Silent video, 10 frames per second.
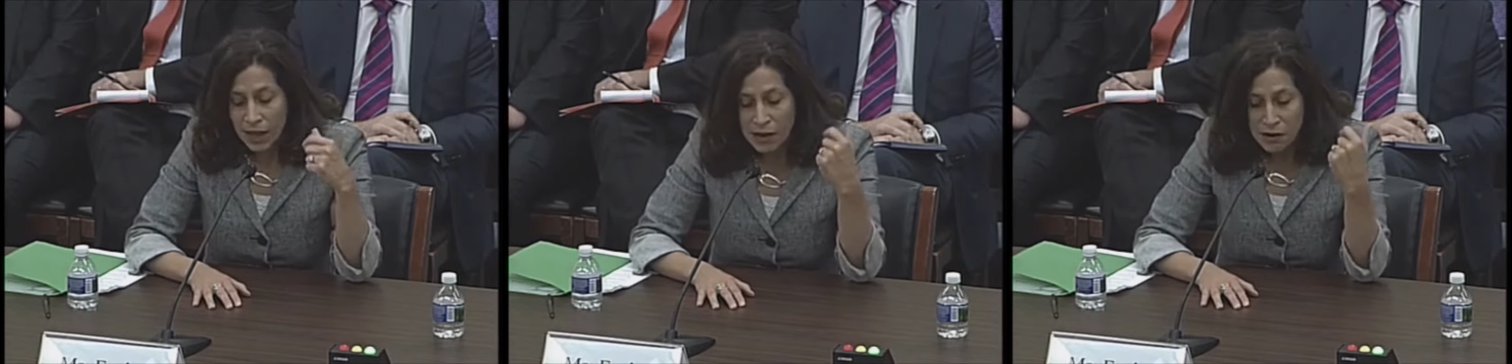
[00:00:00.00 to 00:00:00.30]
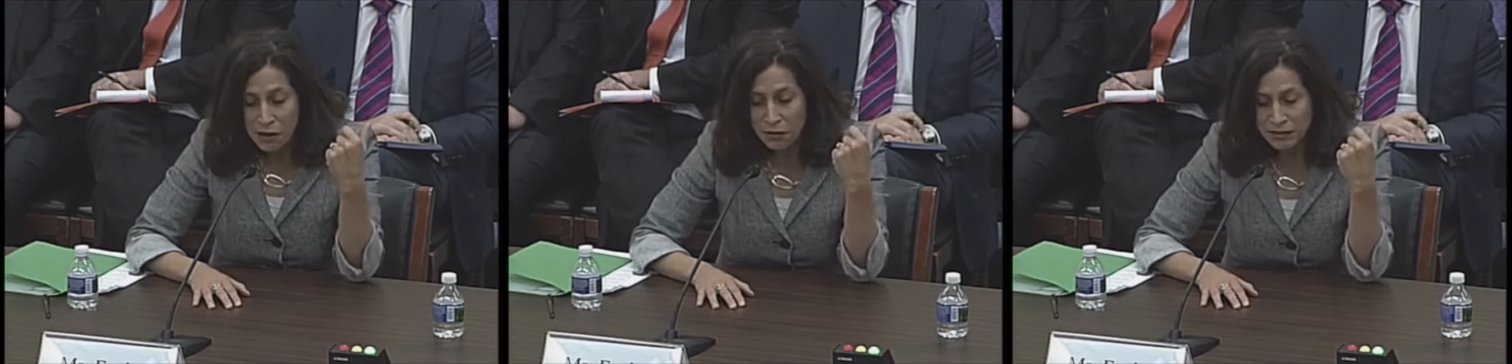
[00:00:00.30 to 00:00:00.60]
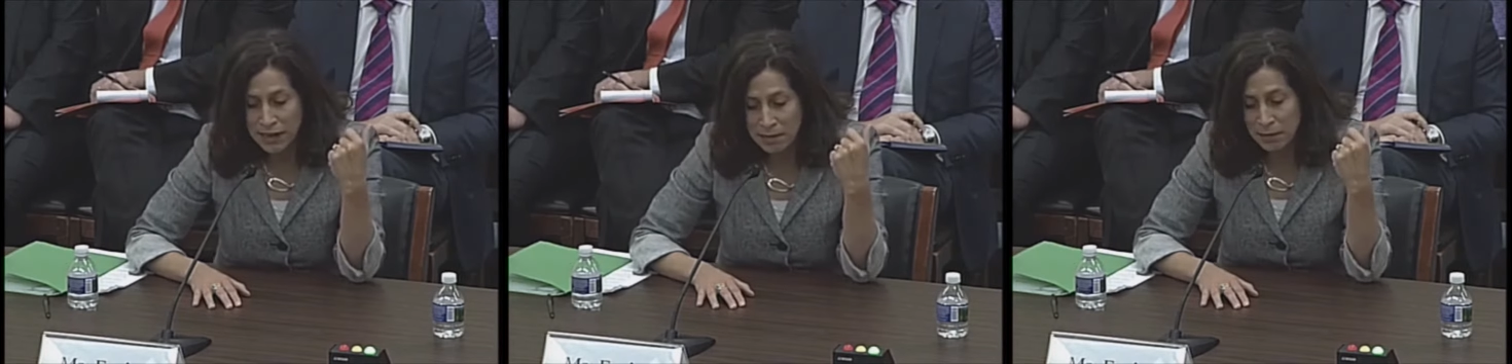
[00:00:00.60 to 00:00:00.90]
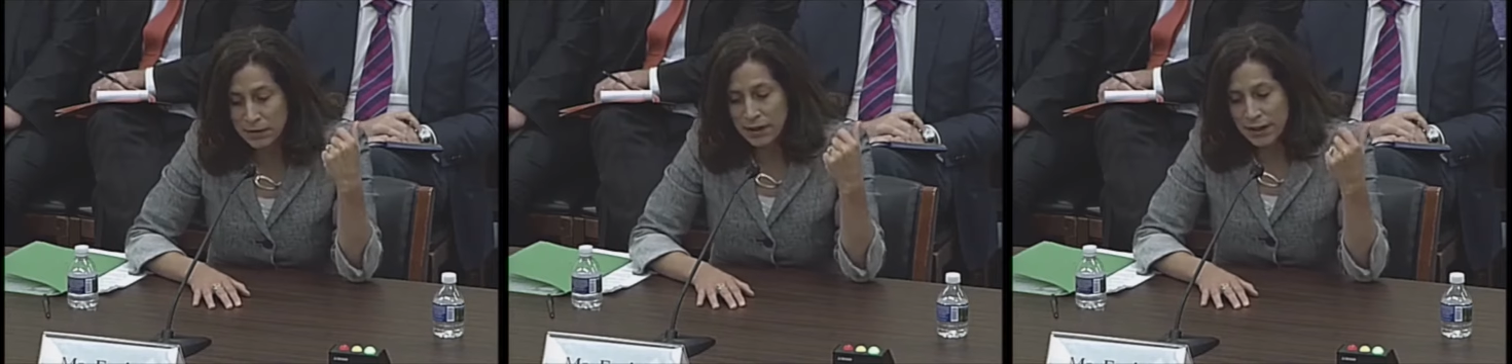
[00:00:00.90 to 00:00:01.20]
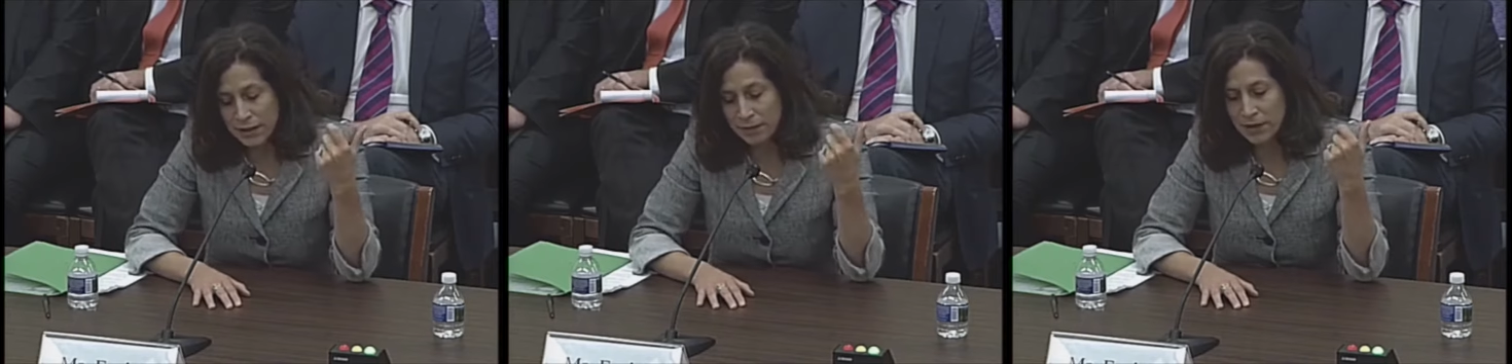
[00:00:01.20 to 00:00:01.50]
another example
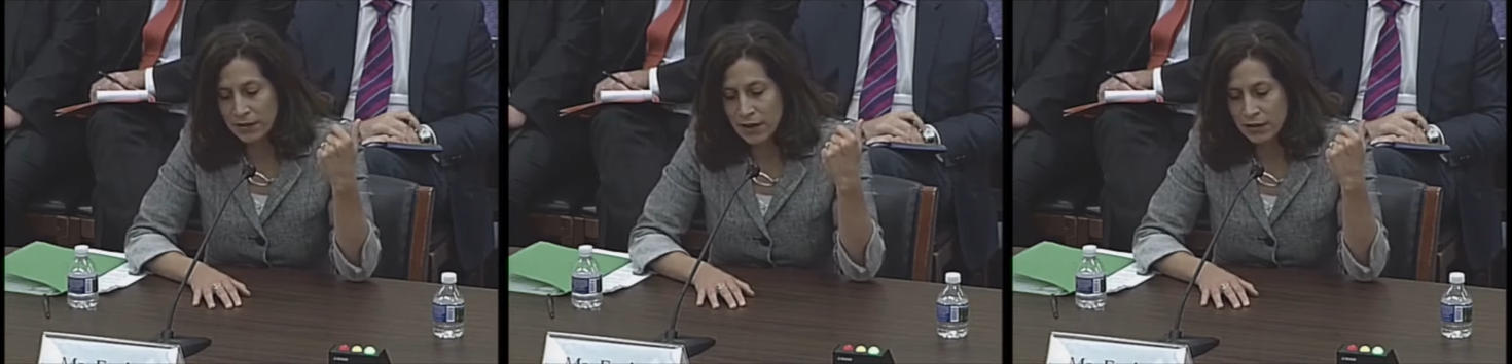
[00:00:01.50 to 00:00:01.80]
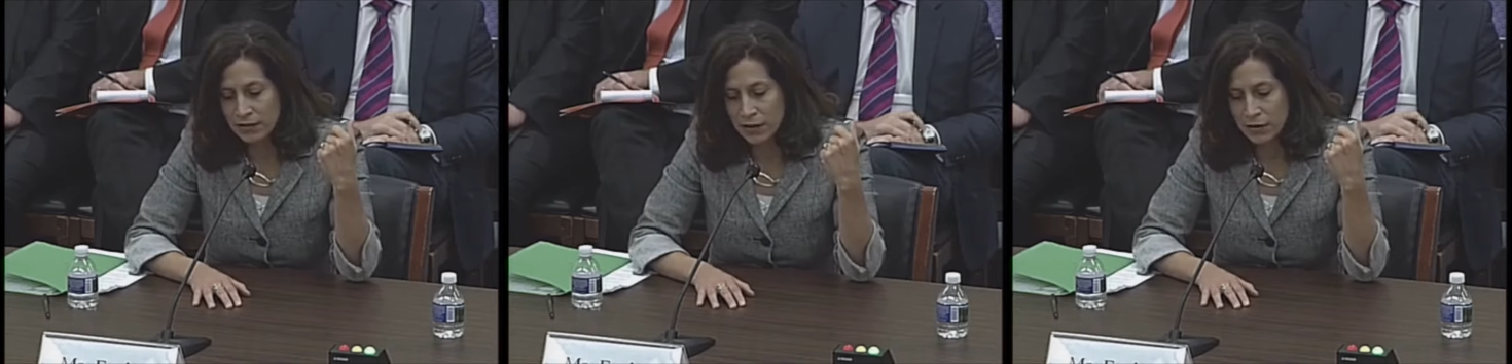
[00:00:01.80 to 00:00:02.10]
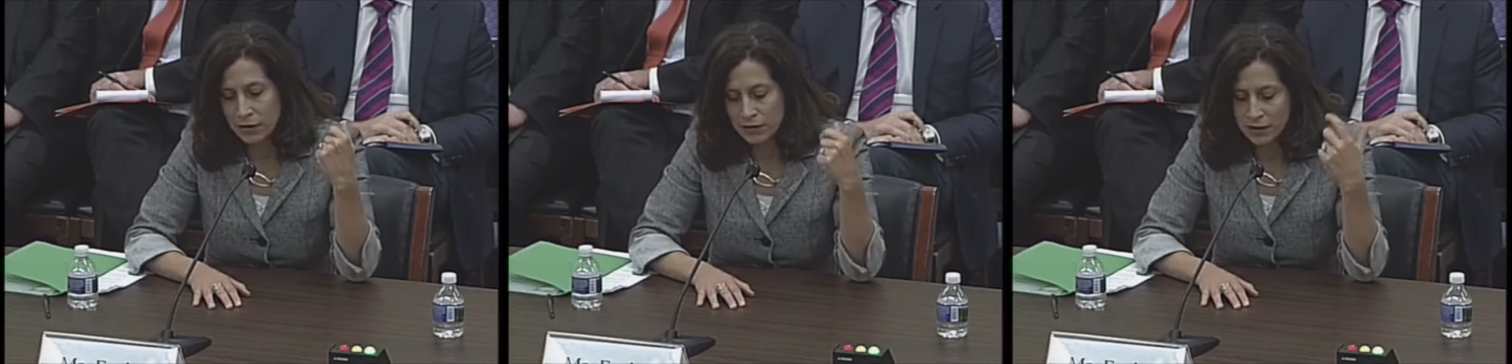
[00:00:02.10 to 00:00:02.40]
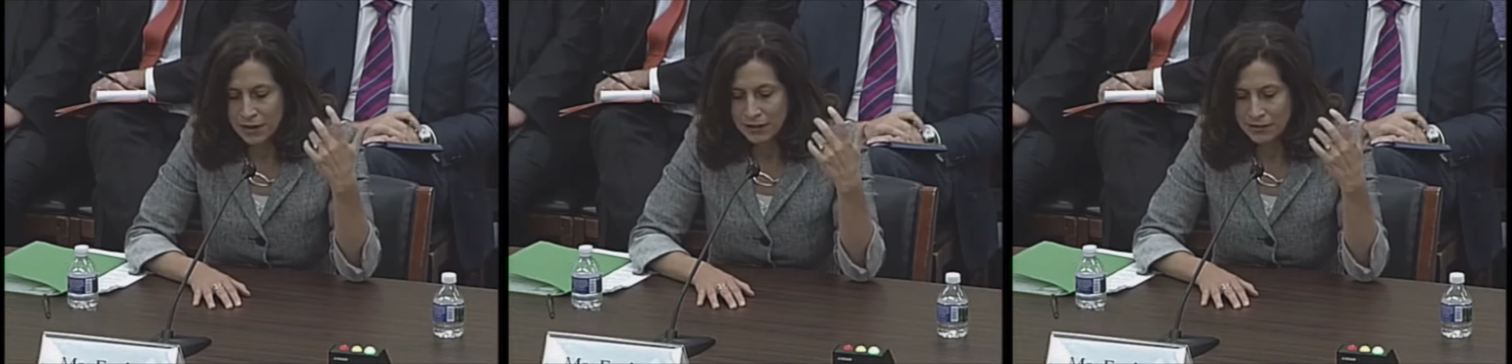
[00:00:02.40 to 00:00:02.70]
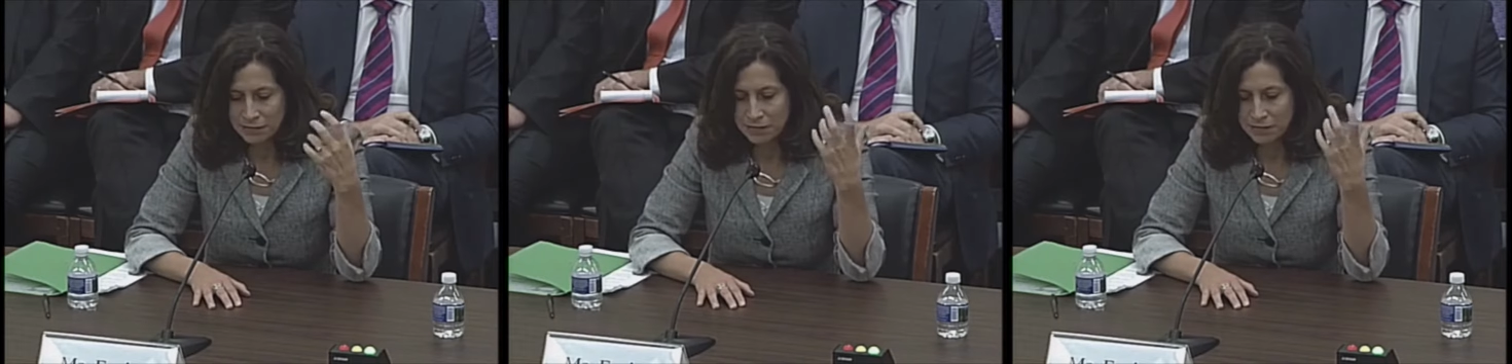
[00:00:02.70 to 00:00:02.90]
um, that is also uh,